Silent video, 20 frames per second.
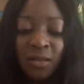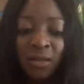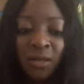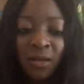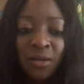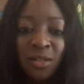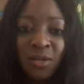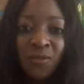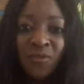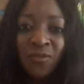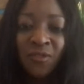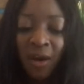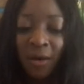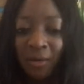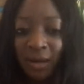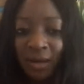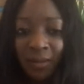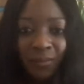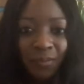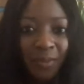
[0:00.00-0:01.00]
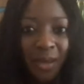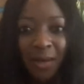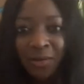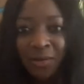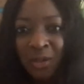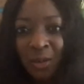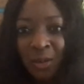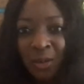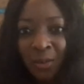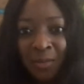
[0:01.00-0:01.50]
It's a very
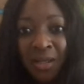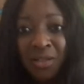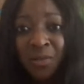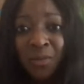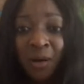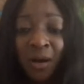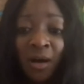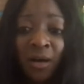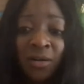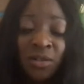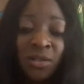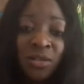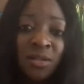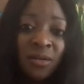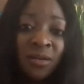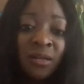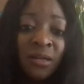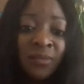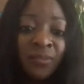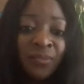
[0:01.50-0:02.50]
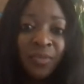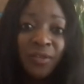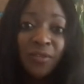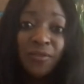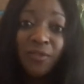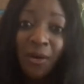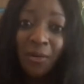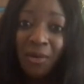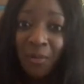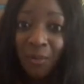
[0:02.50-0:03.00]
male-dominated world. It's a
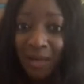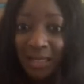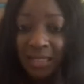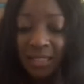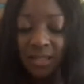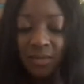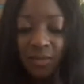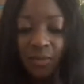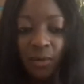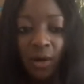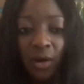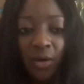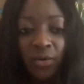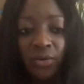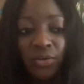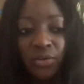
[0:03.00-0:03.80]
very Western world.